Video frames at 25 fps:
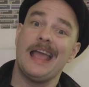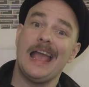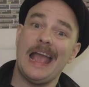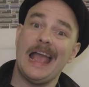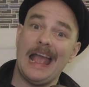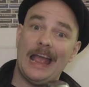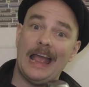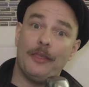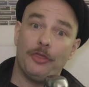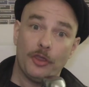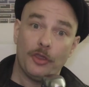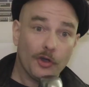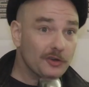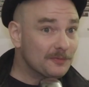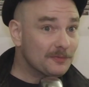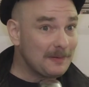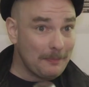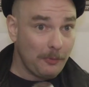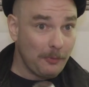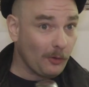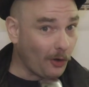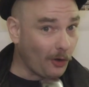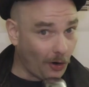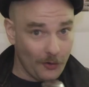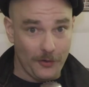And those
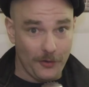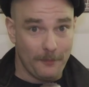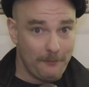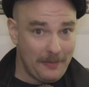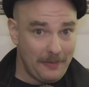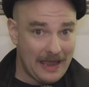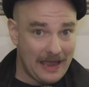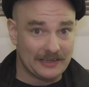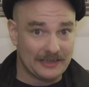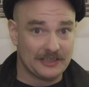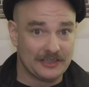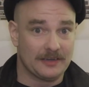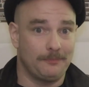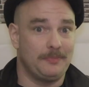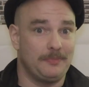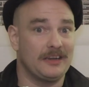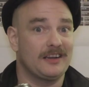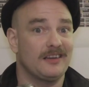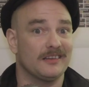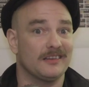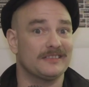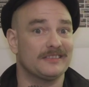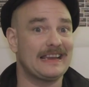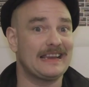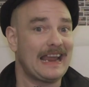people are the best
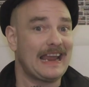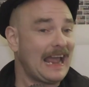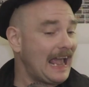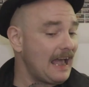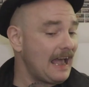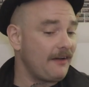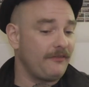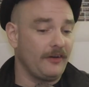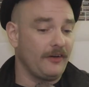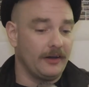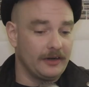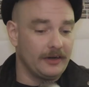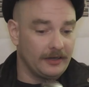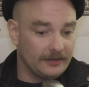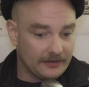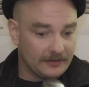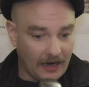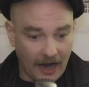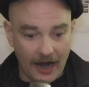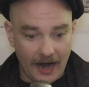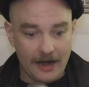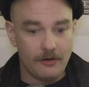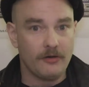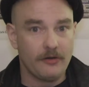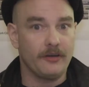because they have an
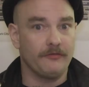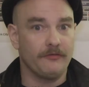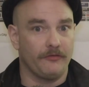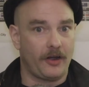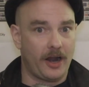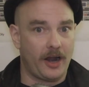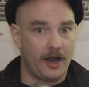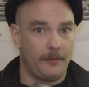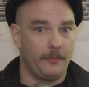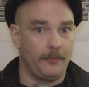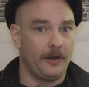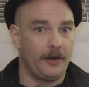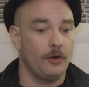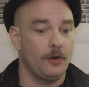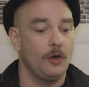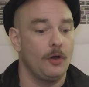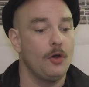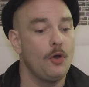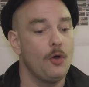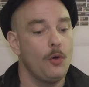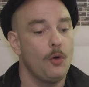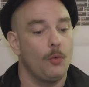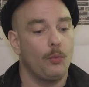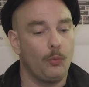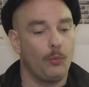entire environment
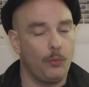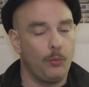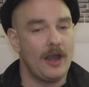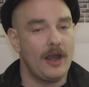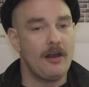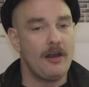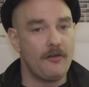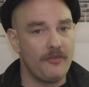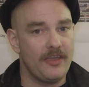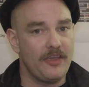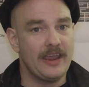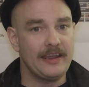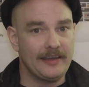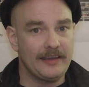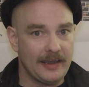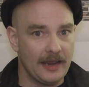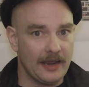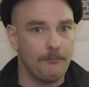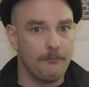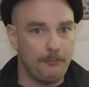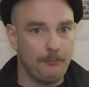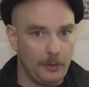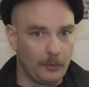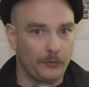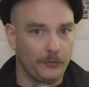where they can
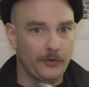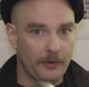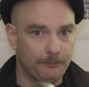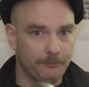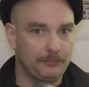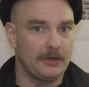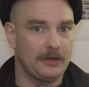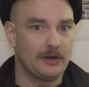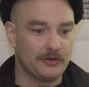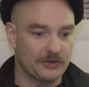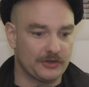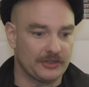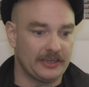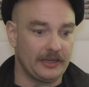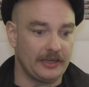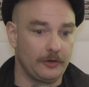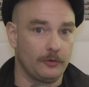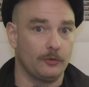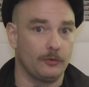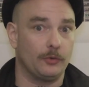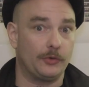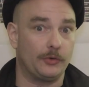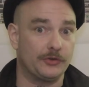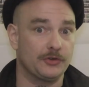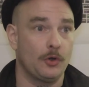build up their
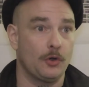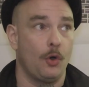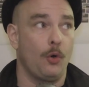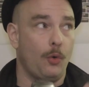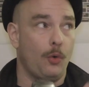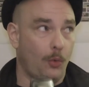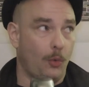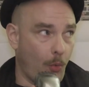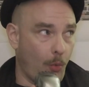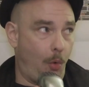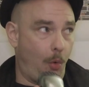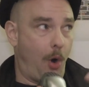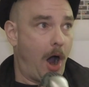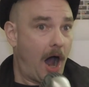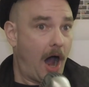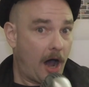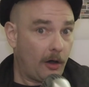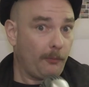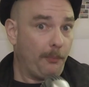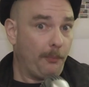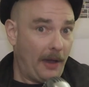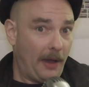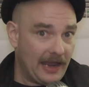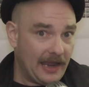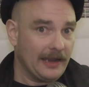skills while
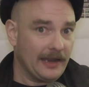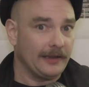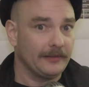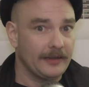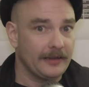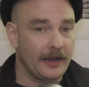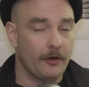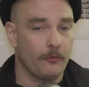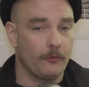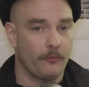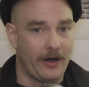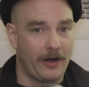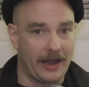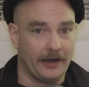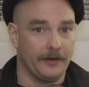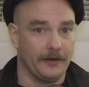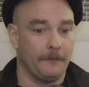paying their rent.